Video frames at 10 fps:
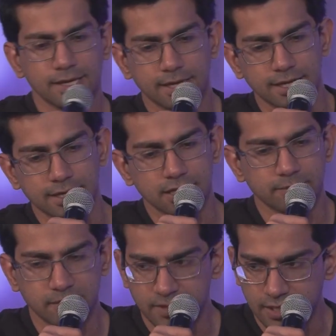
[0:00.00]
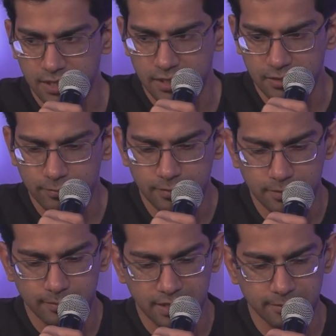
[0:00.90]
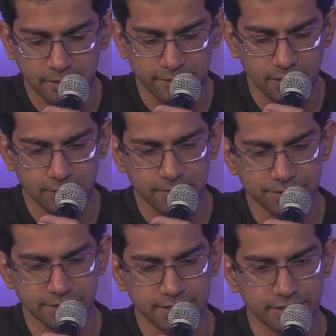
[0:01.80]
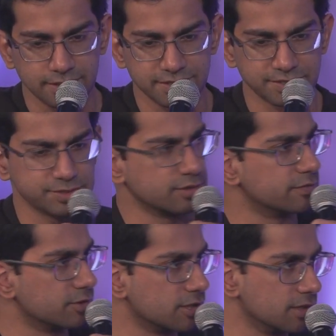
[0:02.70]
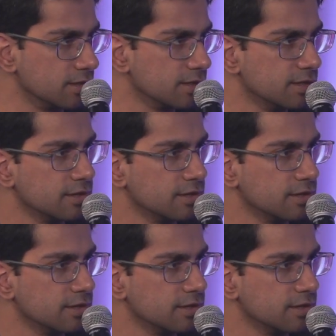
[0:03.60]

And maybe kind of my final question here is just overall,